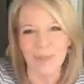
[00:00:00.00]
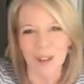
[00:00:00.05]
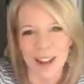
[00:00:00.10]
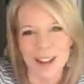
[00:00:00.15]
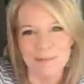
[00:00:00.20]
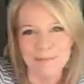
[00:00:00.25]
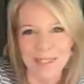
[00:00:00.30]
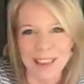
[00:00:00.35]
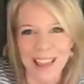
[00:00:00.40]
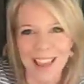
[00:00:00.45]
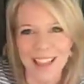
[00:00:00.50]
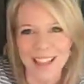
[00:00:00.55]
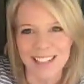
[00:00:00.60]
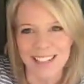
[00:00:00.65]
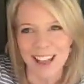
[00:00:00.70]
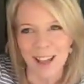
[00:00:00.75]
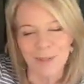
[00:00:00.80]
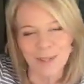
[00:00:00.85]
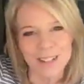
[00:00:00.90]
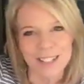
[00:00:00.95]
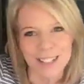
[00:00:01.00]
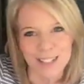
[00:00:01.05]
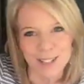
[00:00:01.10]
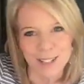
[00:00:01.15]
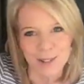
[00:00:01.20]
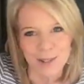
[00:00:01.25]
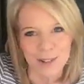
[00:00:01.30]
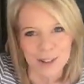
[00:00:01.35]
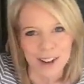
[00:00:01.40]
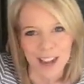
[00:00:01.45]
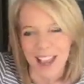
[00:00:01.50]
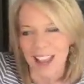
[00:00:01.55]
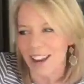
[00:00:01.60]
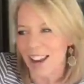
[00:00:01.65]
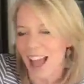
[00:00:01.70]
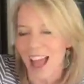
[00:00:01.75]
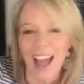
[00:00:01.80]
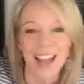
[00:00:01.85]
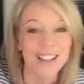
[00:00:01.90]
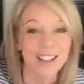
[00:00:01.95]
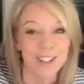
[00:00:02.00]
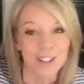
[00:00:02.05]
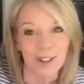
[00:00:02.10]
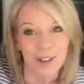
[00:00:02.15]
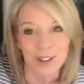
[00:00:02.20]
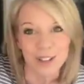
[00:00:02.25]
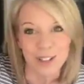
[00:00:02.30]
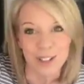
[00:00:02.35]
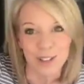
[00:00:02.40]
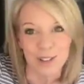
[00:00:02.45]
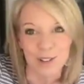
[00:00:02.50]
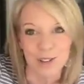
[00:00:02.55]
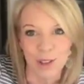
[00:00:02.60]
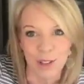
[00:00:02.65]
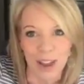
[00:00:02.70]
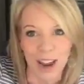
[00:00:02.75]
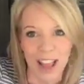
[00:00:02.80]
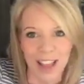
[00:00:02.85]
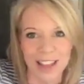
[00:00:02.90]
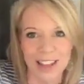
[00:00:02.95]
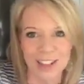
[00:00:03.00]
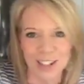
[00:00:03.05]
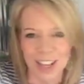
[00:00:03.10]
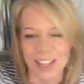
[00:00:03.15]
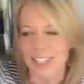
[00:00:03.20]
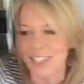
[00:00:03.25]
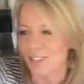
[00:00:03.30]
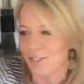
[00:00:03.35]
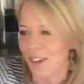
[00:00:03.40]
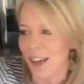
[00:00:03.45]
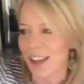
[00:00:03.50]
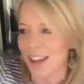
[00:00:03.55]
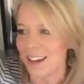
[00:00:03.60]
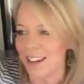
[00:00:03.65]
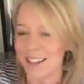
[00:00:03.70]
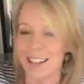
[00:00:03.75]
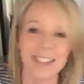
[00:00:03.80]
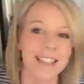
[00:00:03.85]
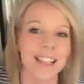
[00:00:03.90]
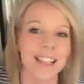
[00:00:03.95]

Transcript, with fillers: one because I went to the store and I had to show this to you so that I could justify eating these